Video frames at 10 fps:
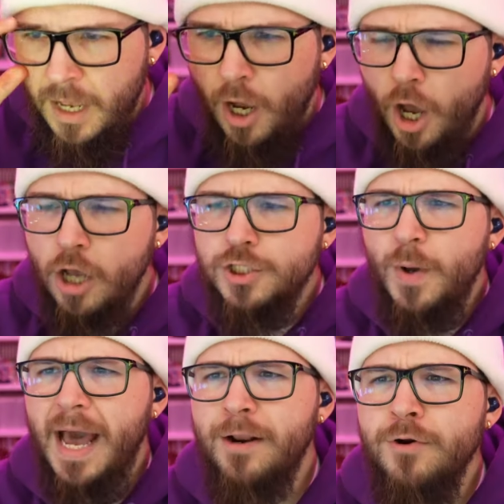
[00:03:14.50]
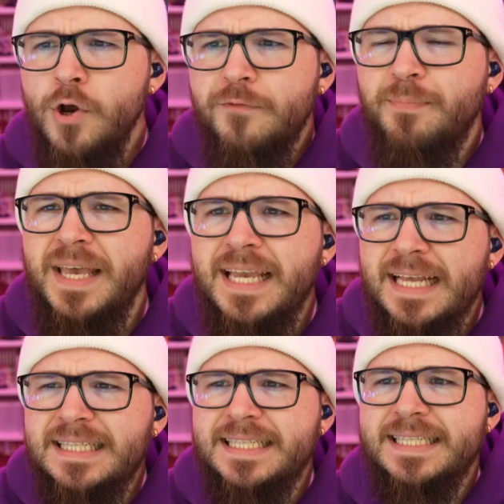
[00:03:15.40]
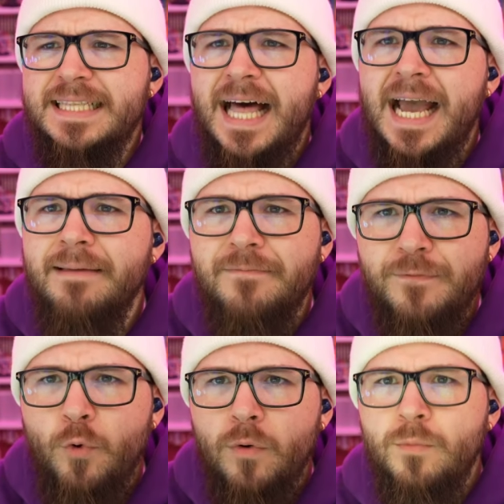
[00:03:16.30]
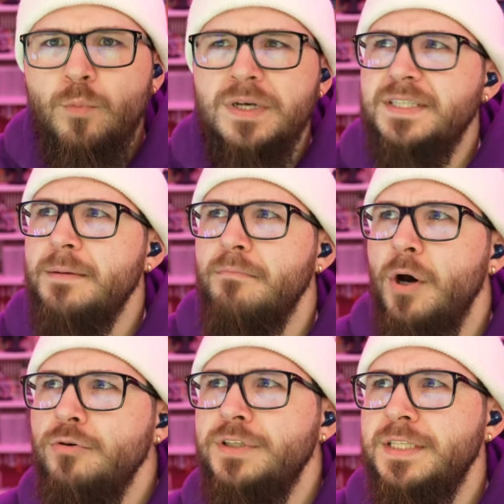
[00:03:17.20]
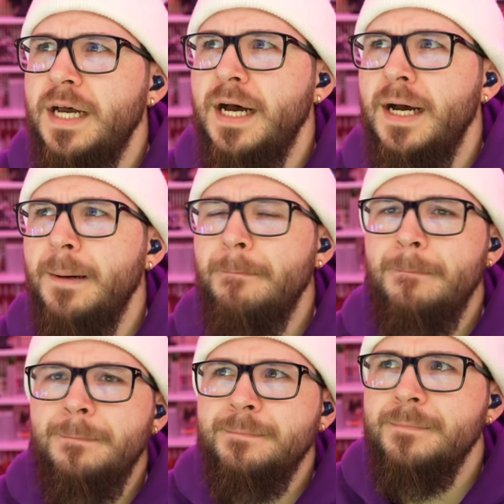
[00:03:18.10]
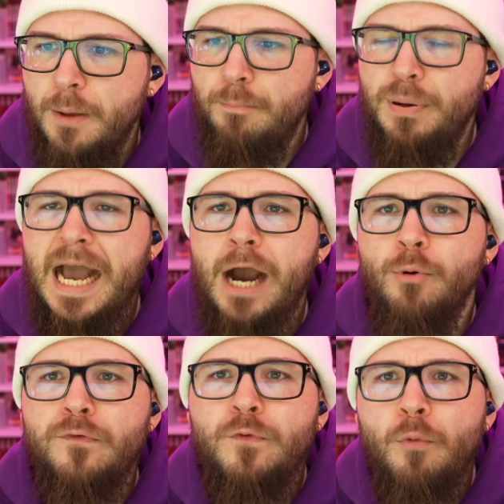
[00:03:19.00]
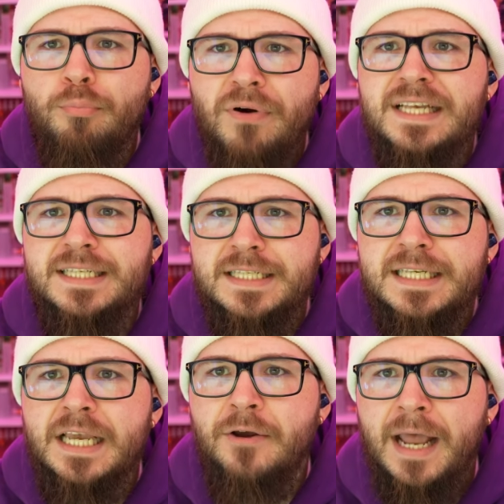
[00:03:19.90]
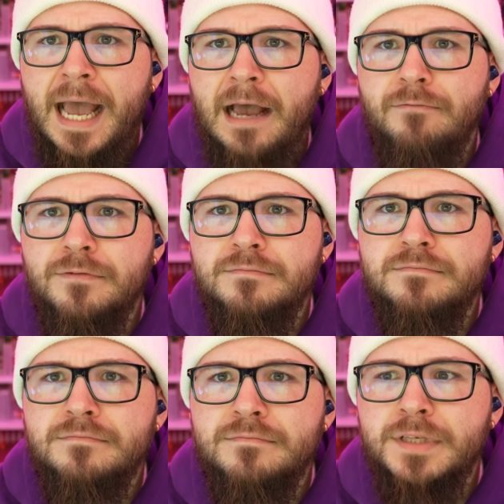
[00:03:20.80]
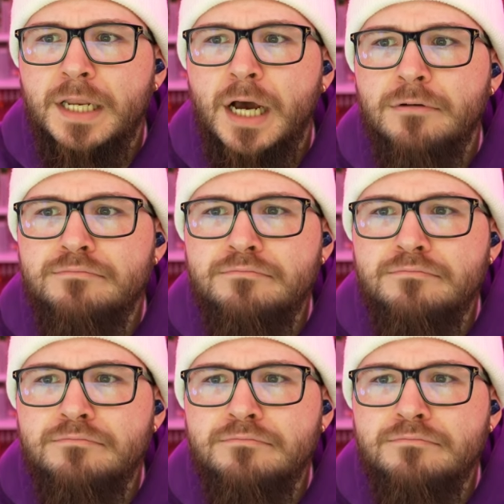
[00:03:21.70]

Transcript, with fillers: Also, I don't know if being in slime form was the most um, powerful presence he could have, you know?